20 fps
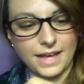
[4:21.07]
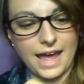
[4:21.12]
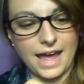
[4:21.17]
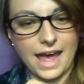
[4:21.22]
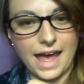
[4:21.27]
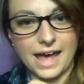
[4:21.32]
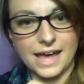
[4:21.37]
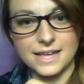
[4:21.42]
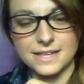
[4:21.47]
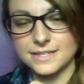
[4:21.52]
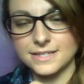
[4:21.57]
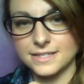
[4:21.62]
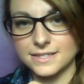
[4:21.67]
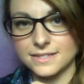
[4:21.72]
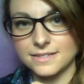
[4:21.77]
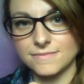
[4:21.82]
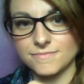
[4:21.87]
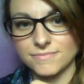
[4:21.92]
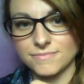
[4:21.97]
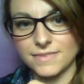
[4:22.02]

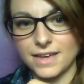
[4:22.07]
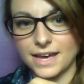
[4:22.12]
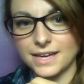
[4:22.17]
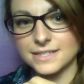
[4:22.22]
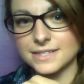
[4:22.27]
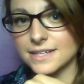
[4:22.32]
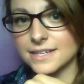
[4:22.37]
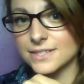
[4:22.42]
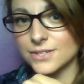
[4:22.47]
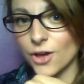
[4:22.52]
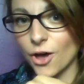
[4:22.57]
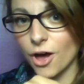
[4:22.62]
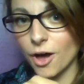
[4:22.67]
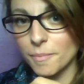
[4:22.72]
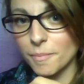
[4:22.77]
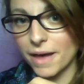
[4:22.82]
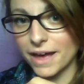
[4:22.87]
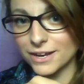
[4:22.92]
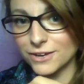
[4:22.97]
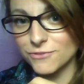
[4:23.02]
as I saw
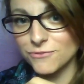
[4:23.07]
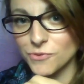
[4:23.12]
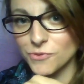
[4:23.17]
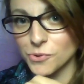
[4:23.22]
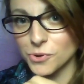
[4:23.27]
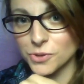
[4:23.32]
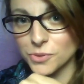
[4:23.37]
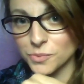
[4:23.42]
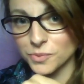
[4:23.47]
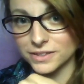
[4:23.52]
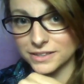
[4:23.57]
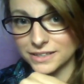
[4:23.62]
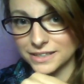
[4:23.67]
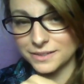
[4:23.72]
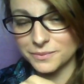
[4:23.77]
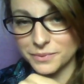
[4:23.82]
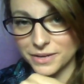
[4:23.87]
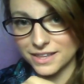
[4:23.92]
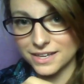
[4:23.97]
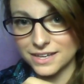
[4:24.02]
back and forth
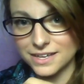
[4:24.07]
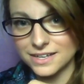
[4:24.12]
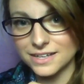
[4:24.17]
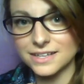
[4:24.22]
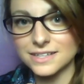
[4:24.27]
with it,